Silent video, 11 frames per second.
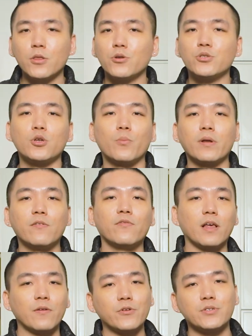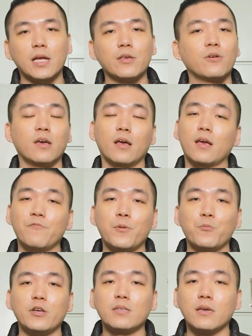There's so many flavors that you can get from
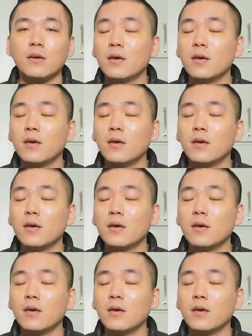Riesling.